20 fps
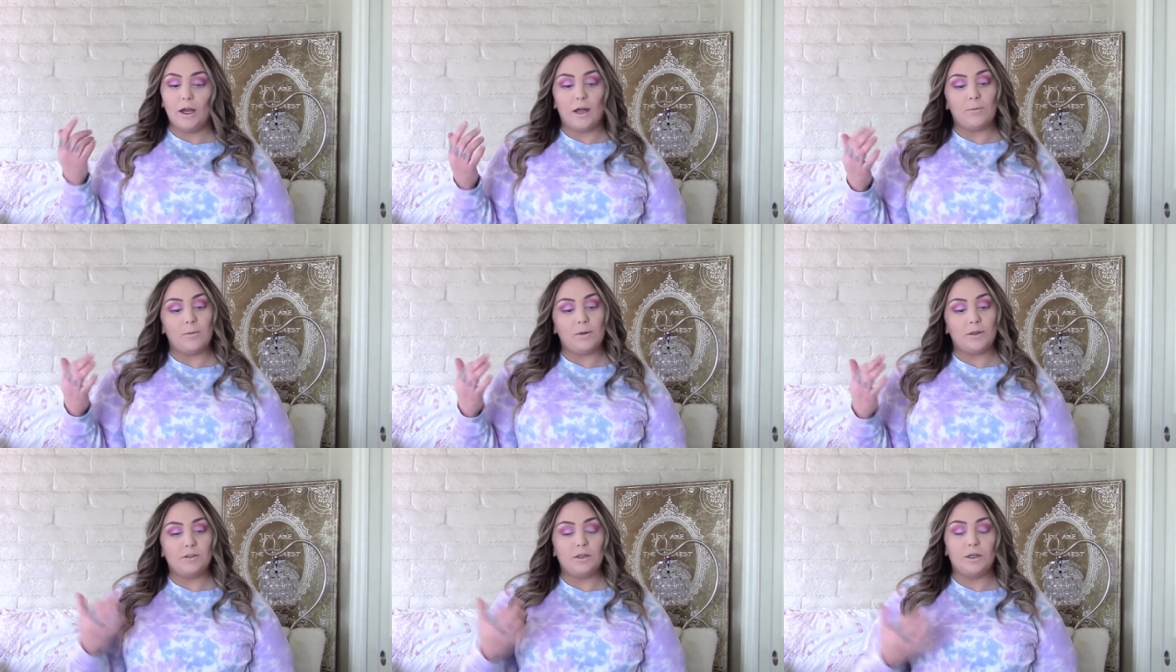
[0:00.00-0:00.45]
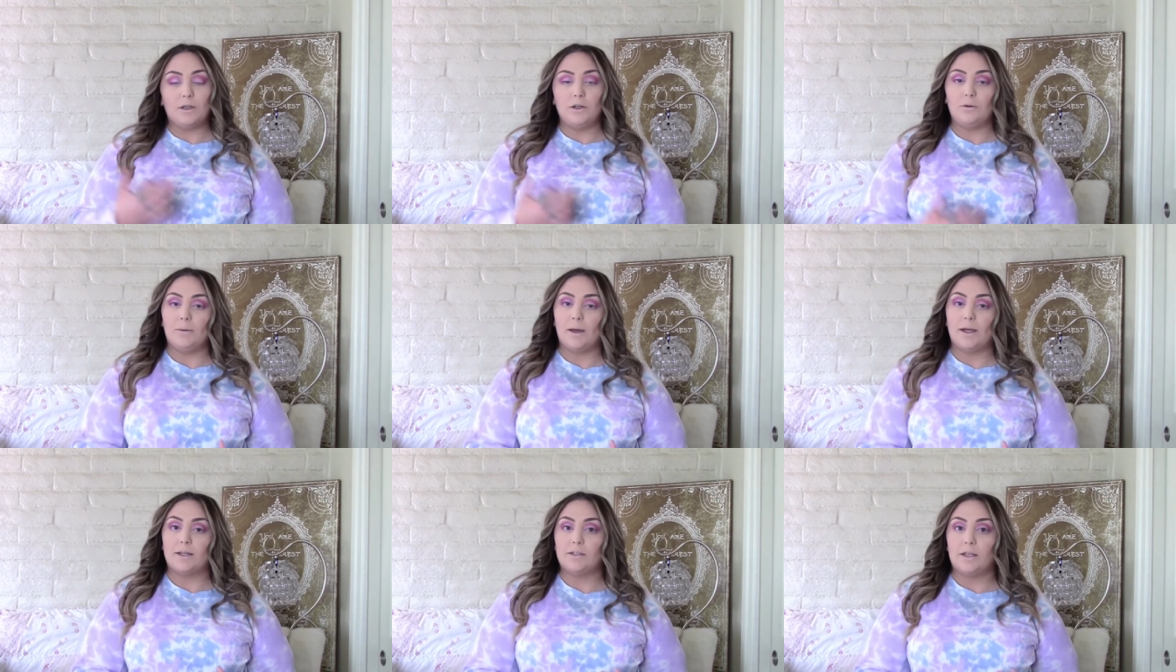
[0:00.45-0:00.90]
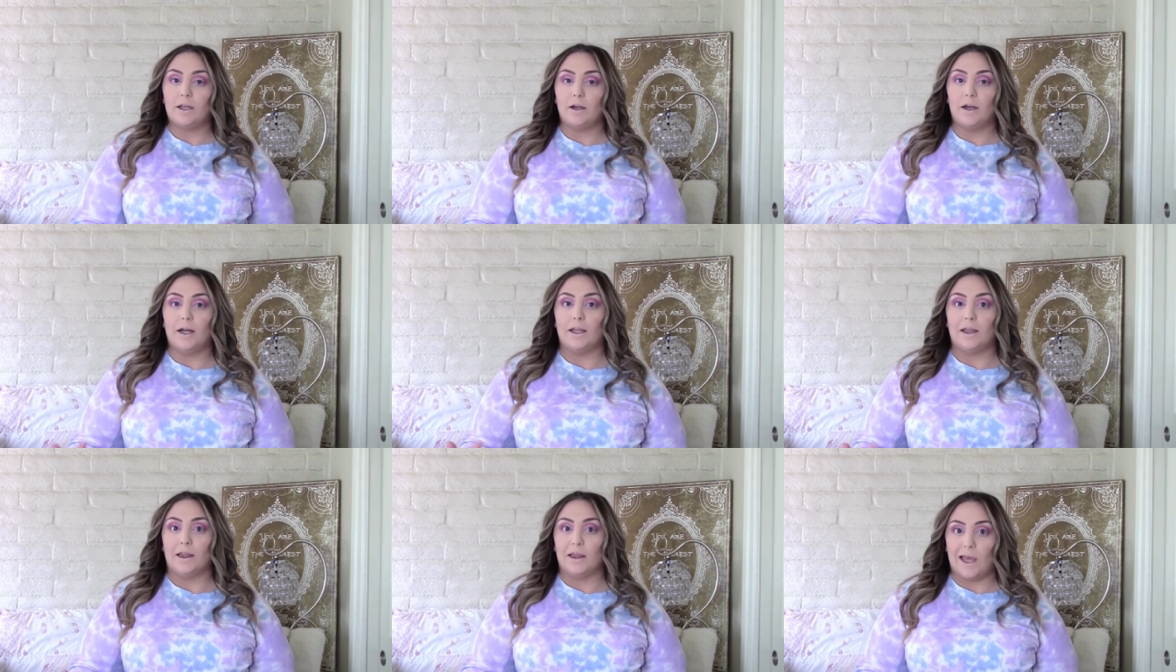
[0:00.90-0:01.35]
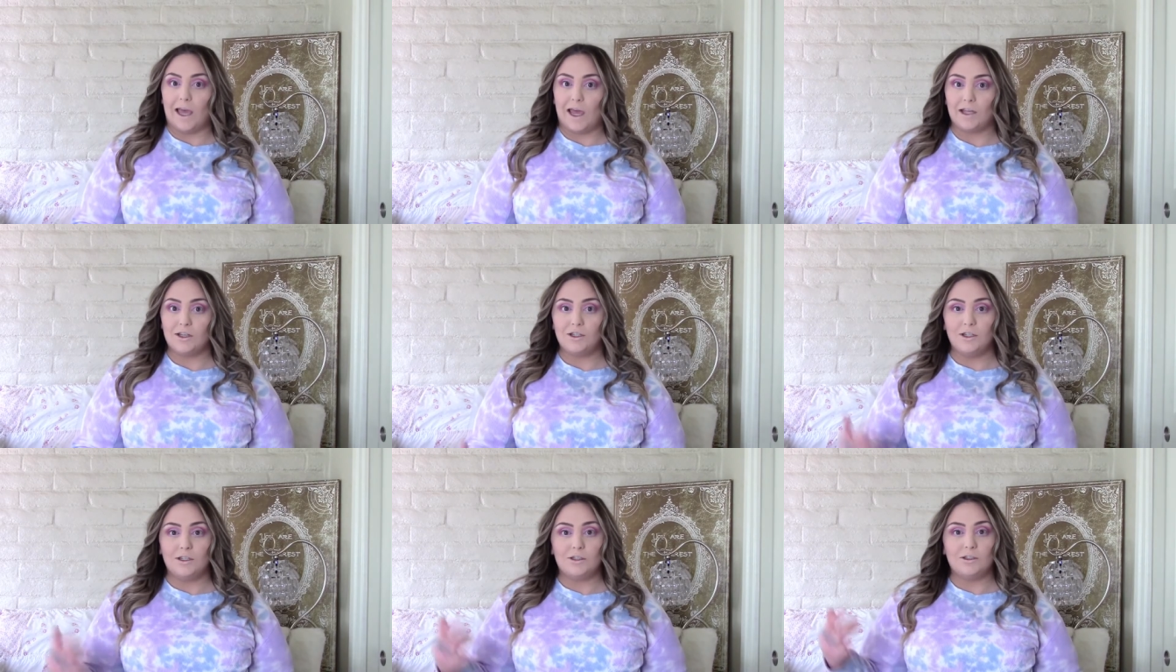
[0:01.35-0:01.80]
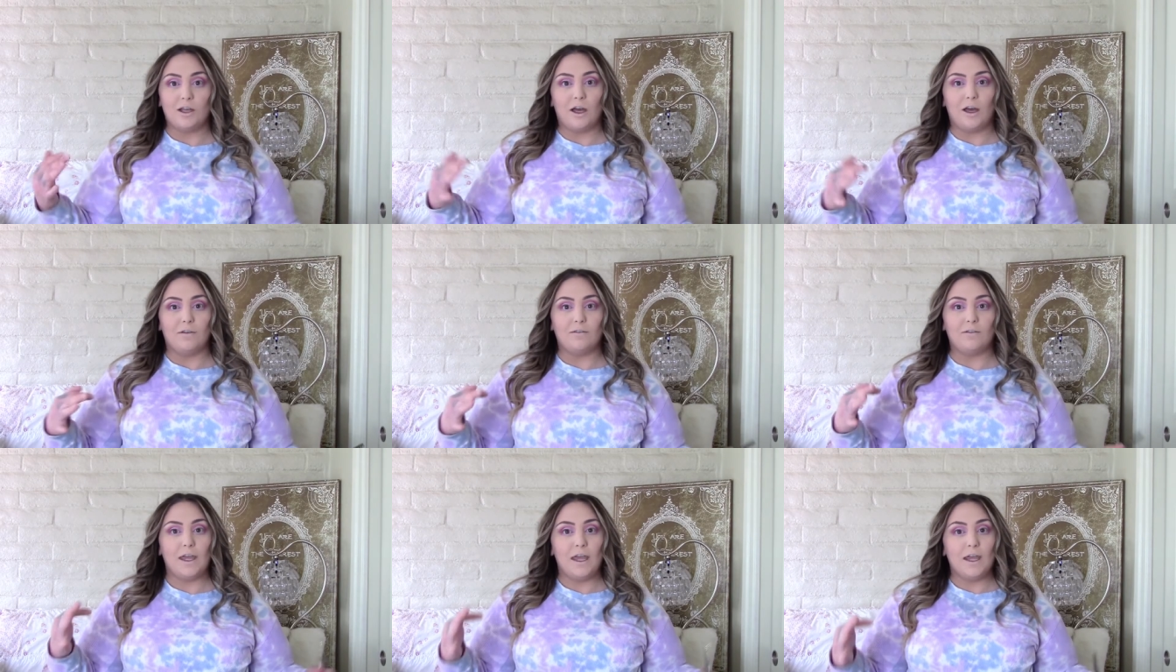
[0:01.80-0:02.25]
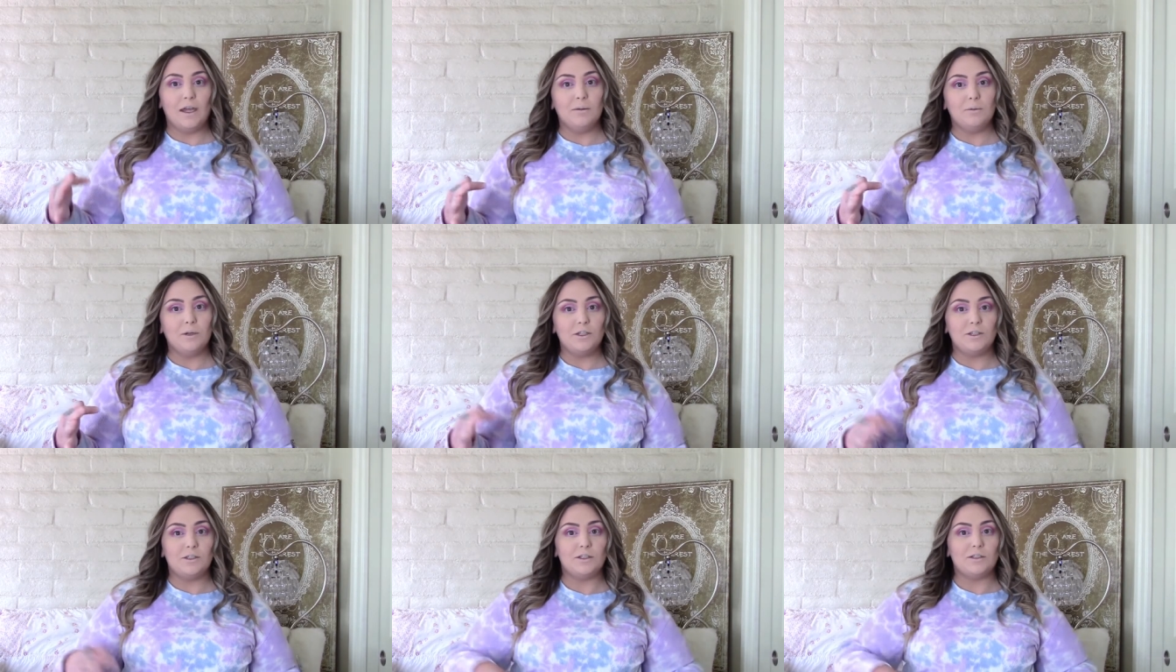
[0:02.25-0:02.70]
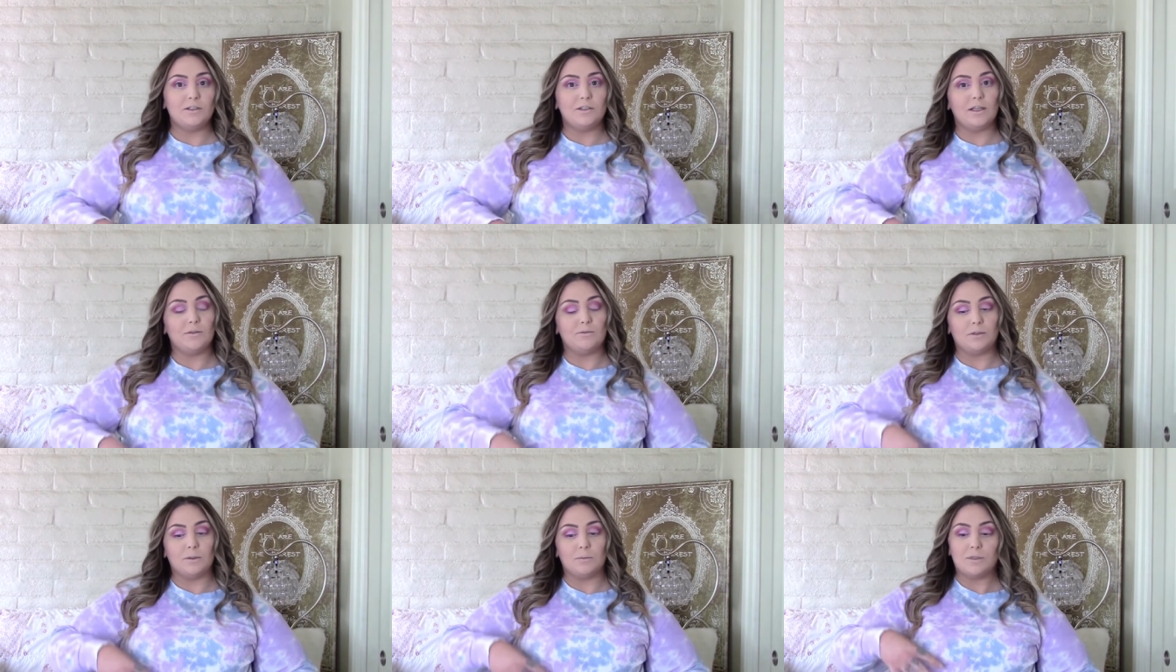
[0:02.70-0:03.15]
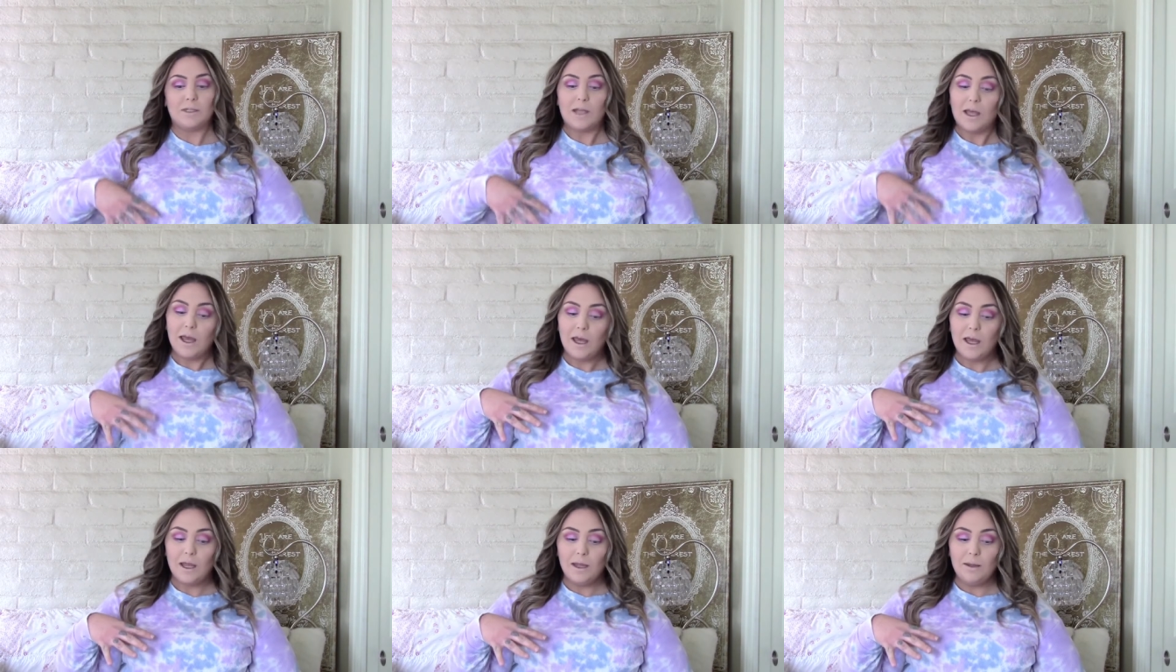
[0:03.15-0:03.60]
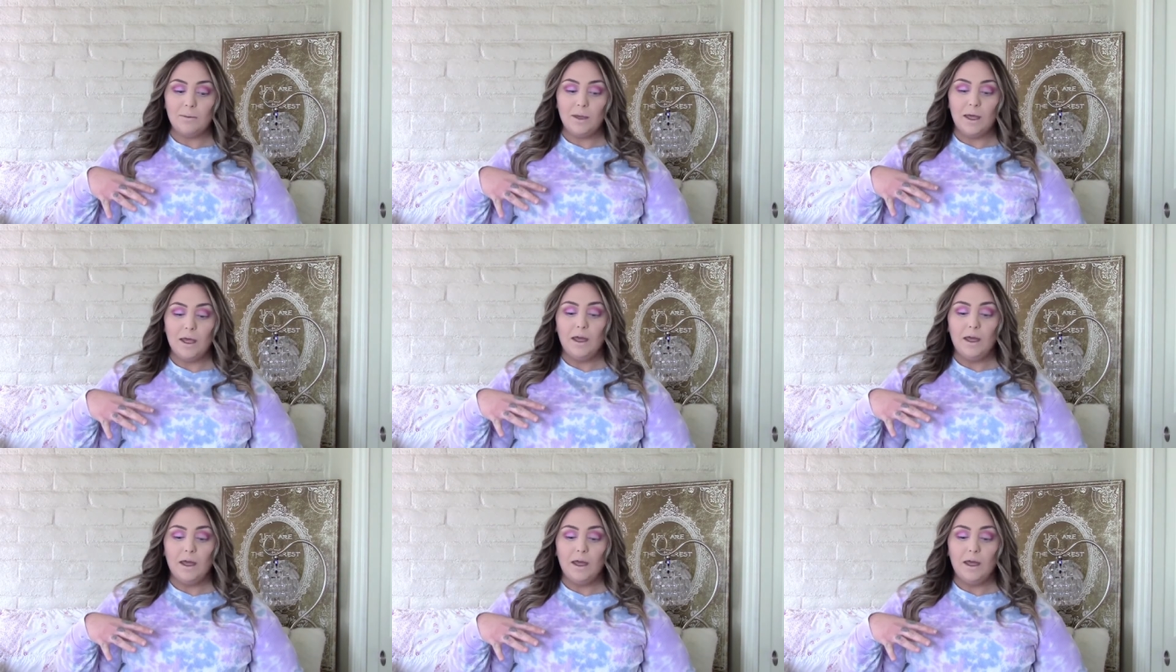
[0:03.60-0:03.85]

I'm also going to do mascara and lashes off camera just to save some time,